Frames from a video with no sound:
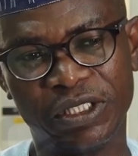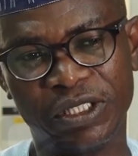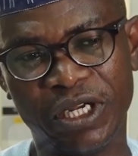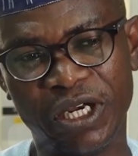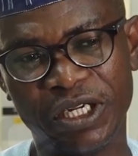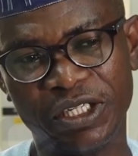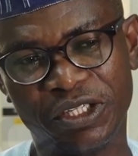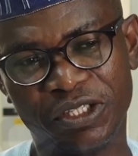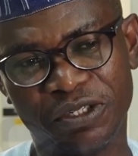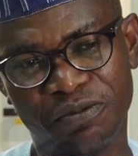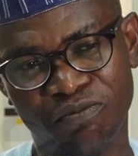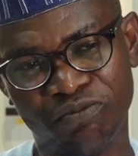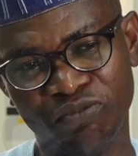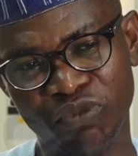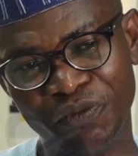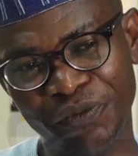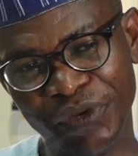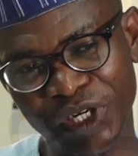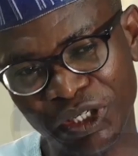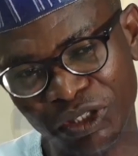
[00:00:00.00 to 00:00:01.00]
that is
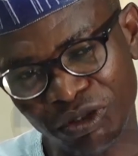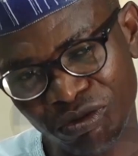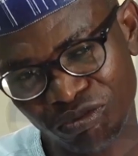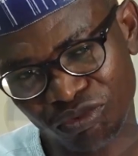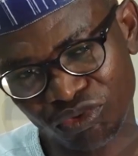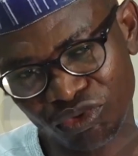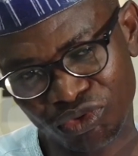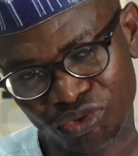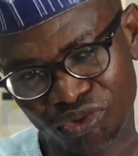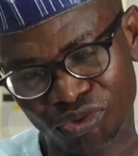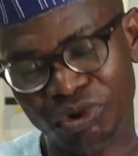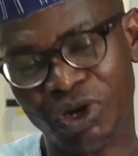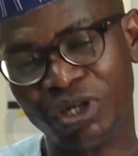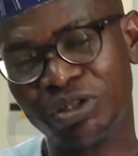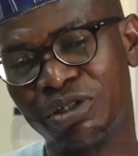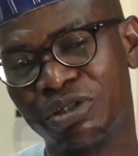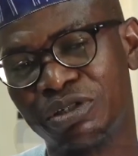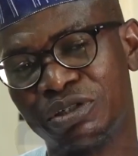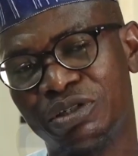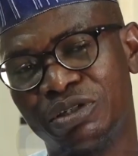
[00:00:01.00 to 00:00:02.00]
moving
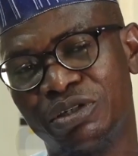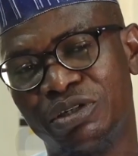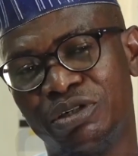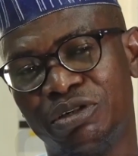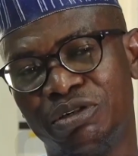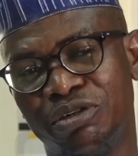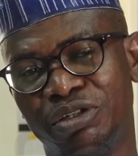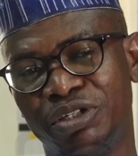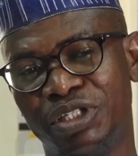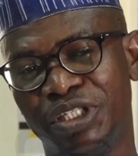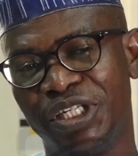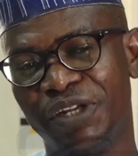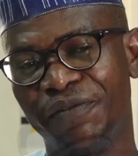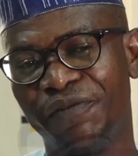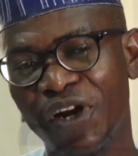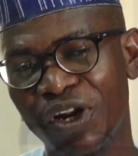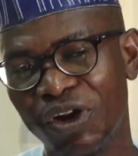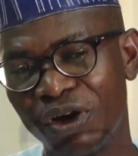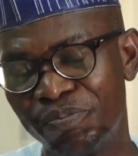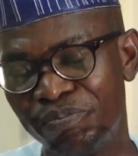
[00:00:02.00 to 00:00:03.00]
towards
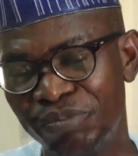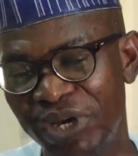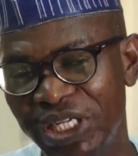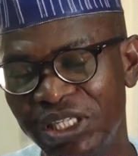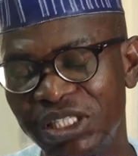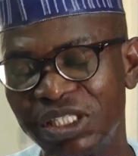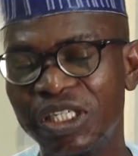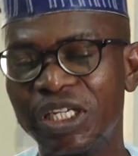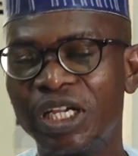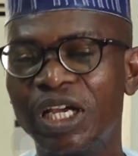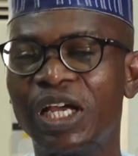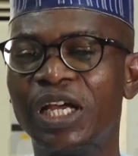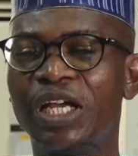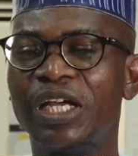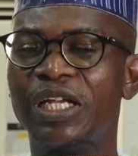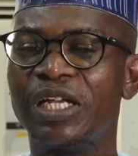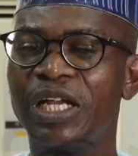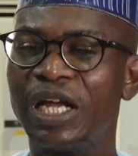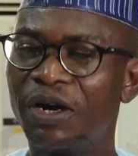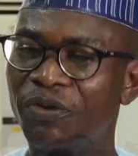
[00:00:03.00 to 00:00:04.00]
development
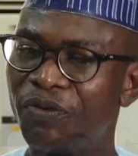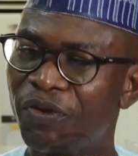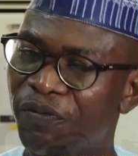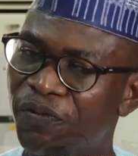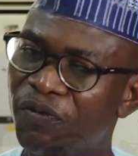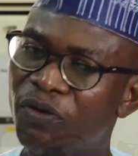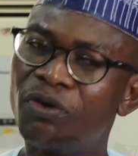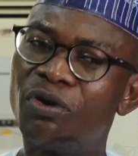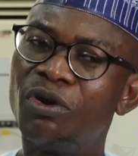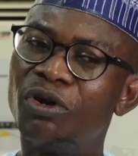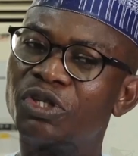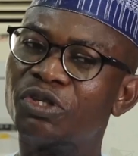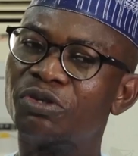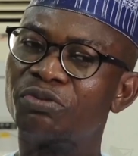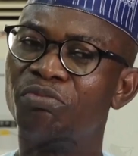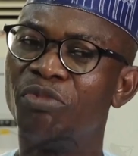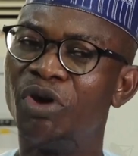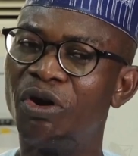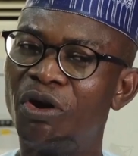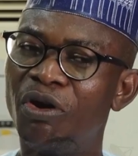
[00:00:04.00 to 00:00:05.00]
that we focus
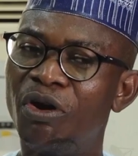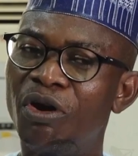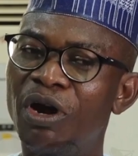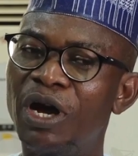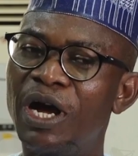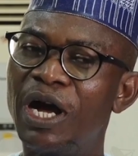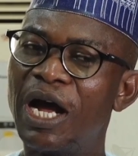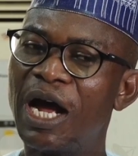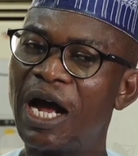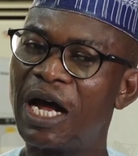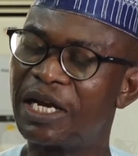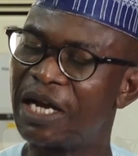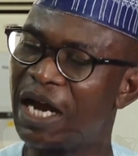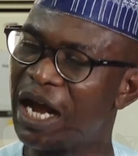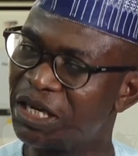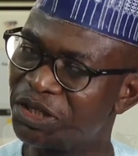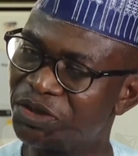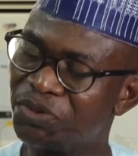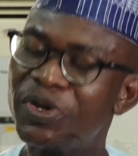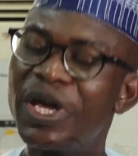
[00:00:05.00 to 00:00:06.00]
more, and
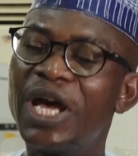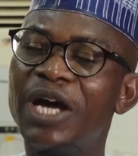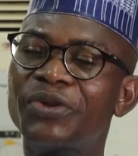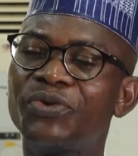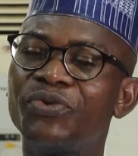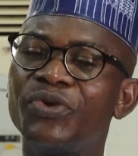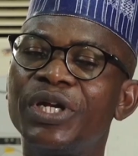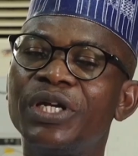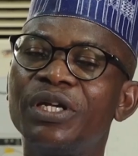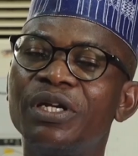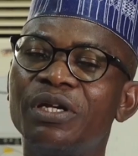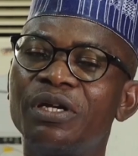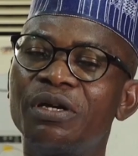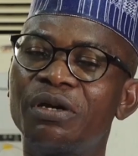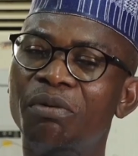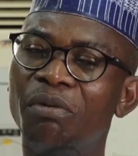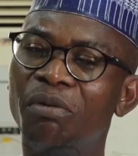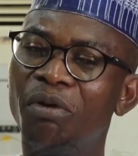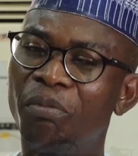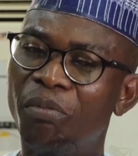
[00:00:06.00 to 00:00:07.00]
as we are doing,
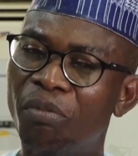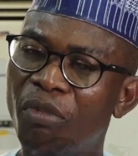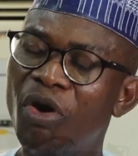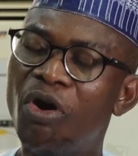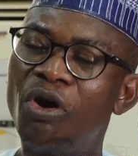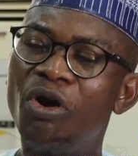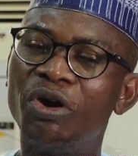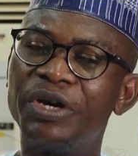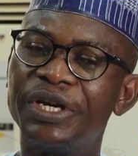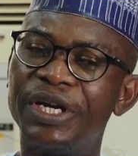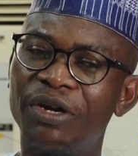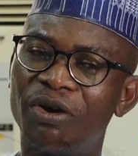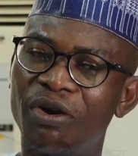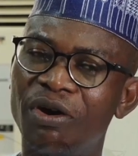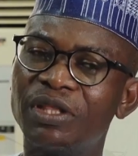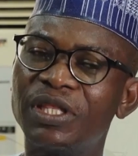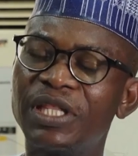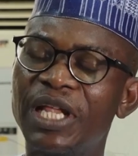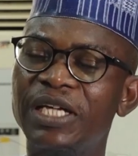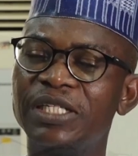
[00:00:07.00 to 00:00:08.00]
more on the
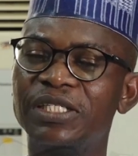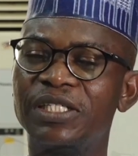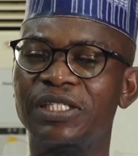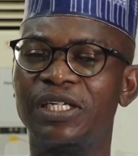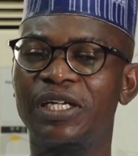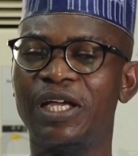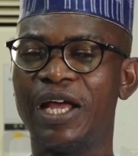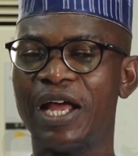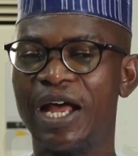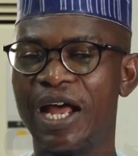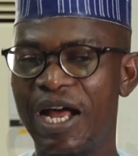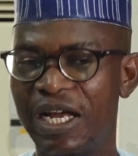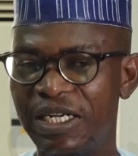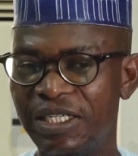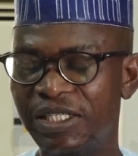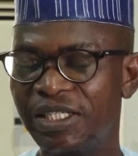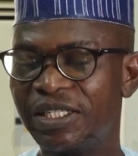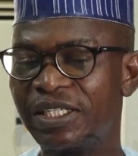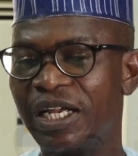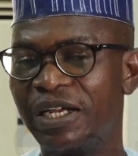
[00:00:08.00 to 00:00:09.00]
content at
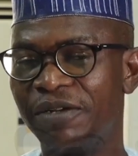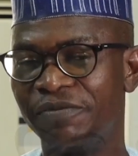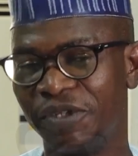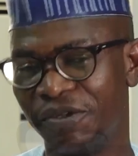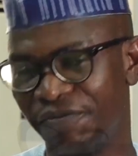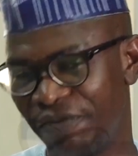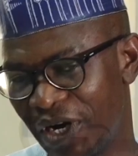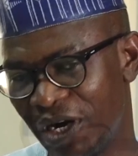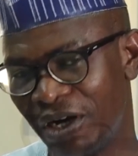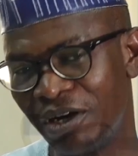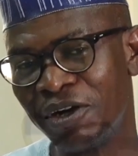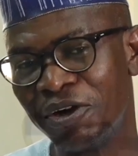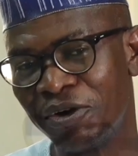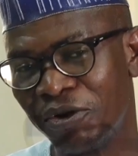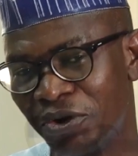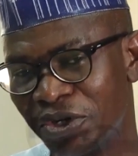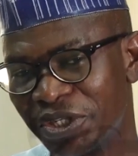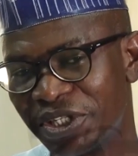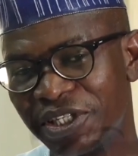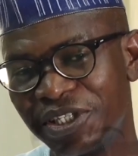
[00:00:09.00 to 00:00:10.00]
this time, in fact,
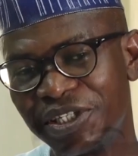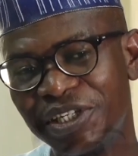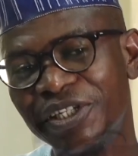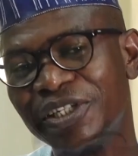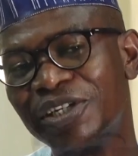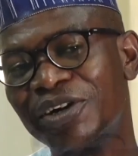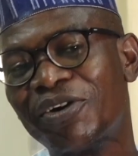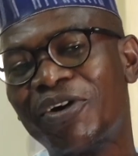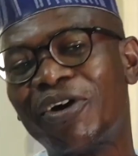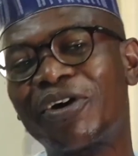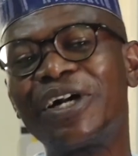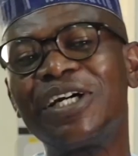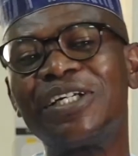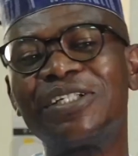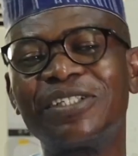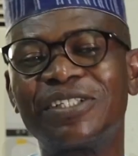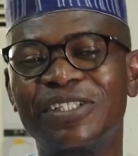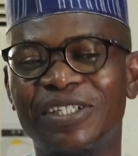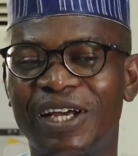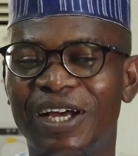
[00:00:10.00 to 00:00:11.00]
considering the
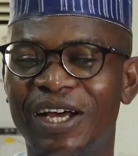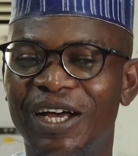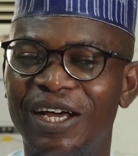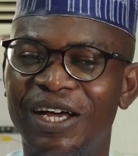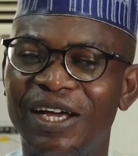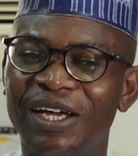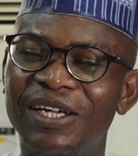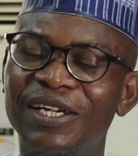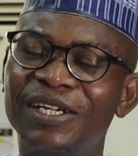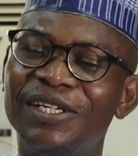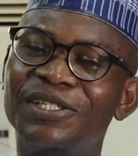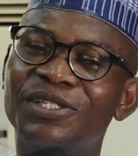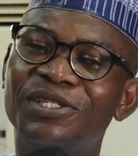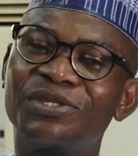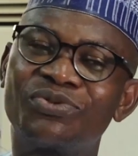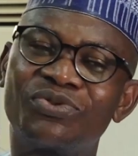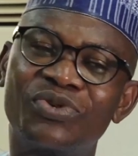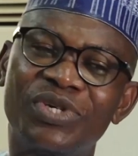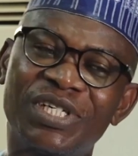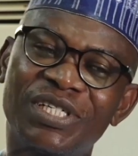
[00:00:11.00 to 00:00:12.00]
current
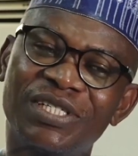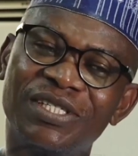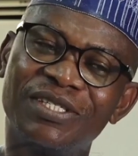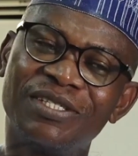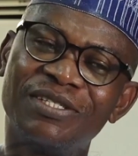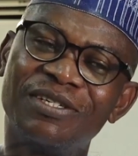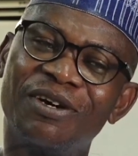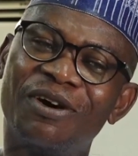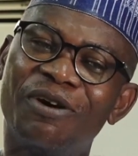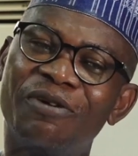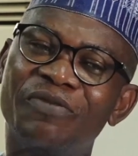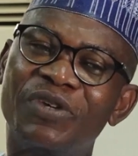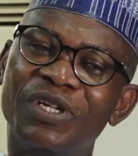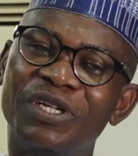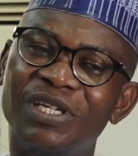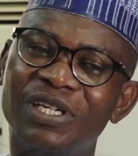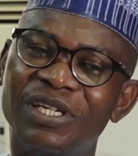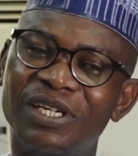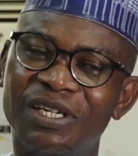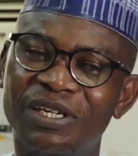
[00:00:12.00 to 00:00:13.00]
situation of
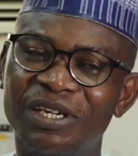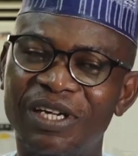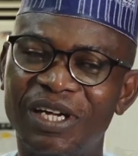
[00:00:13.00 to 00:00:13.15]
the